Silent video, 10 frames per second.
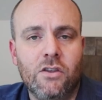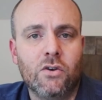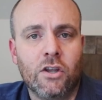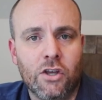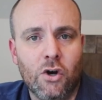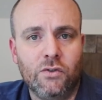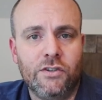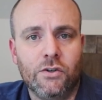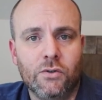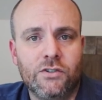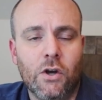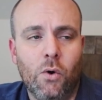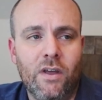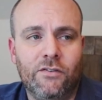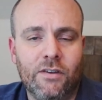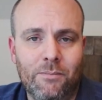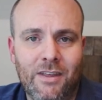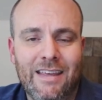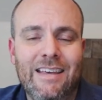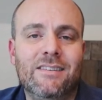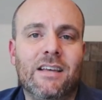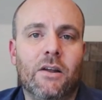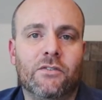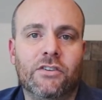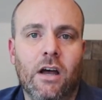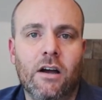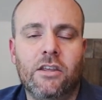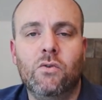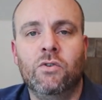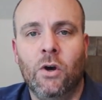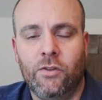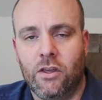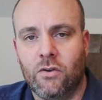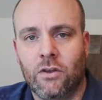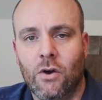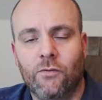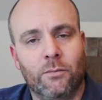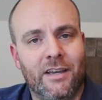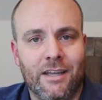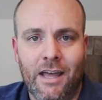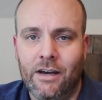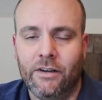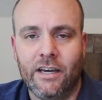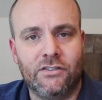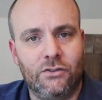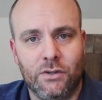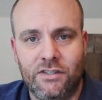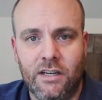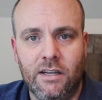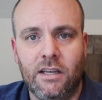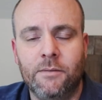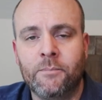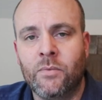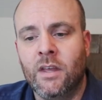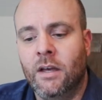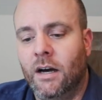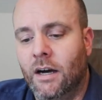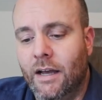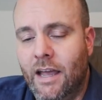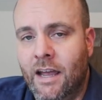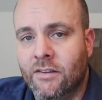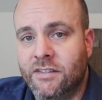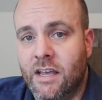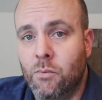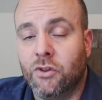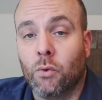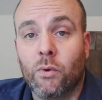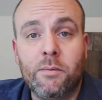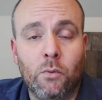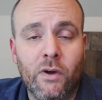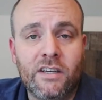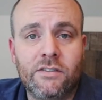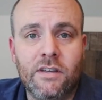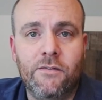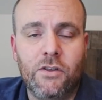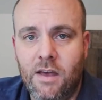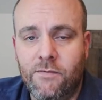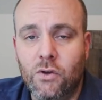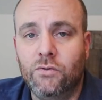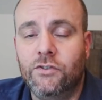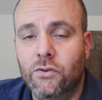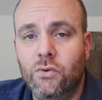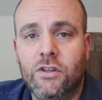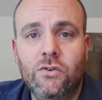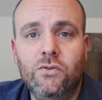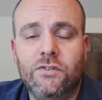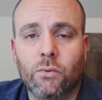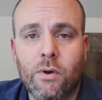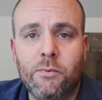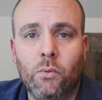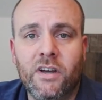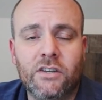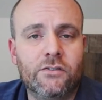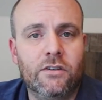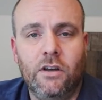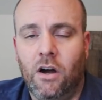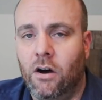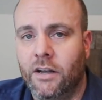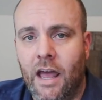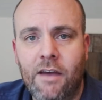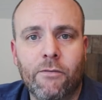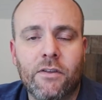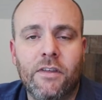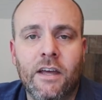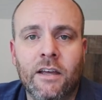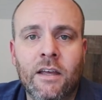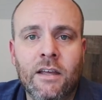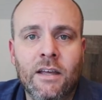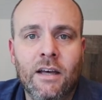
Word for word: that you can go to. So if something is out of stock, you know that you can go from like an LX to a CD. And the same with the ribbon wicks. If you do use the ribbon wicks on everything,